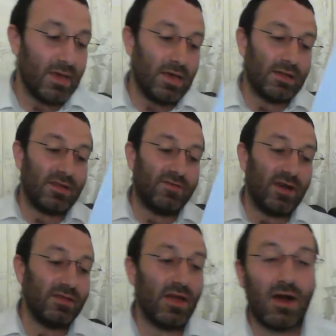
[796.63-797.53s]
And I
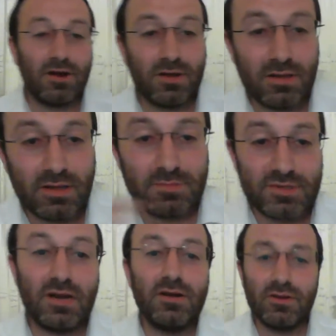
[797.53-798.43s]
find the article, and I'm
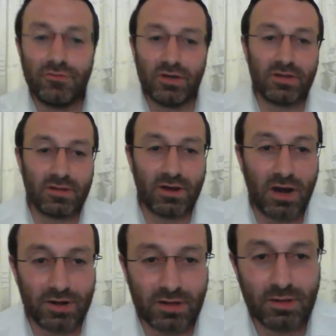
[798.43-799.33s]
starting reading the
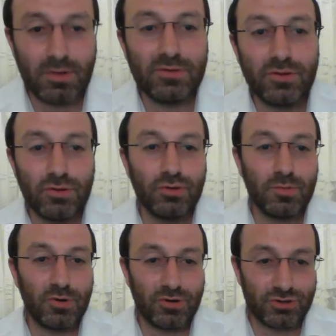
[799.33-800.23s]
article about the
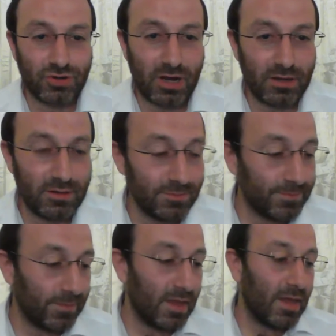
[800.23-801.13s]
Nuremberg Trial.
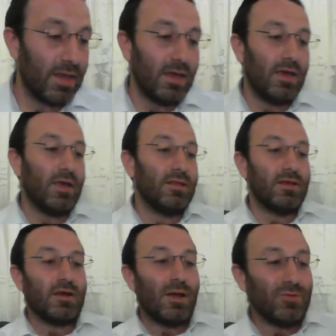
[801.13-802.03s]
And
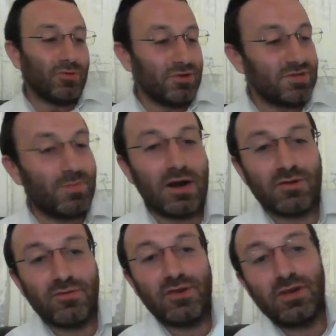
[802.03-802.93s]
I come to this
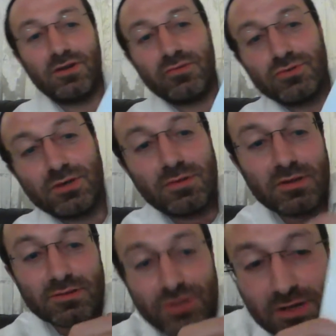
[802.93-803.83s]
part over here, in which I'm
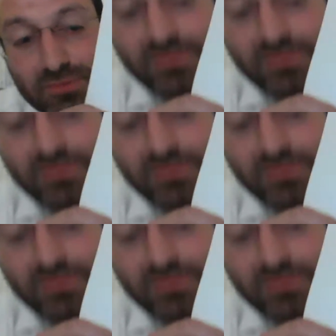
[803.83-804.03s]
going to try to